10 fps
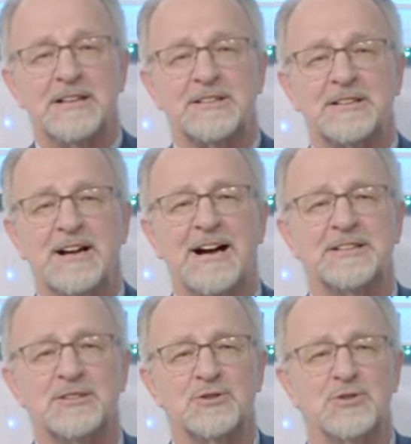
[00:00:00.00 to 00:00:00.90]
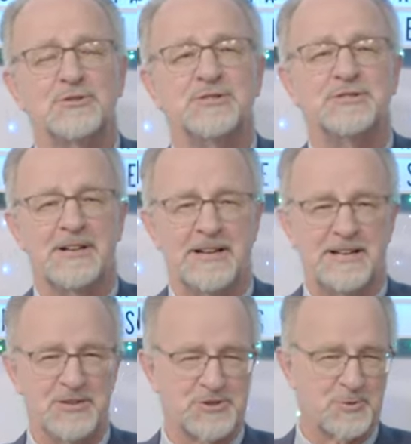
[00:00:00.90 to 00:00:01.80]
that God can do
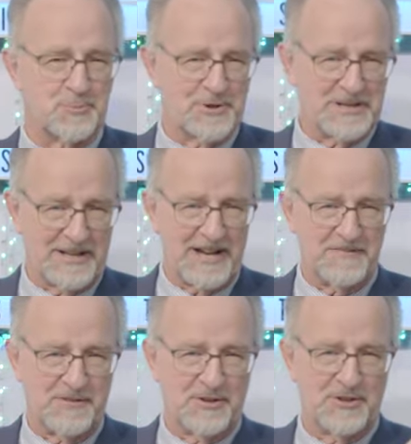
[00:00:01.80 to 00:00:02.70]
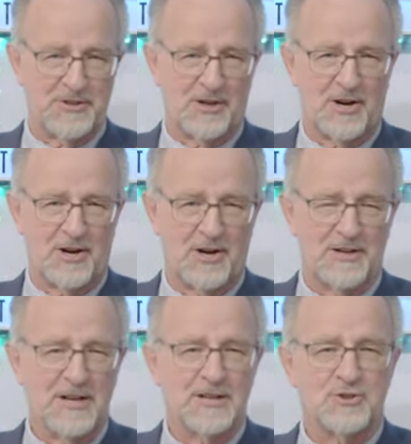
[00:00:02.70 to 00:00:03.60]
today is to bring life into your heart.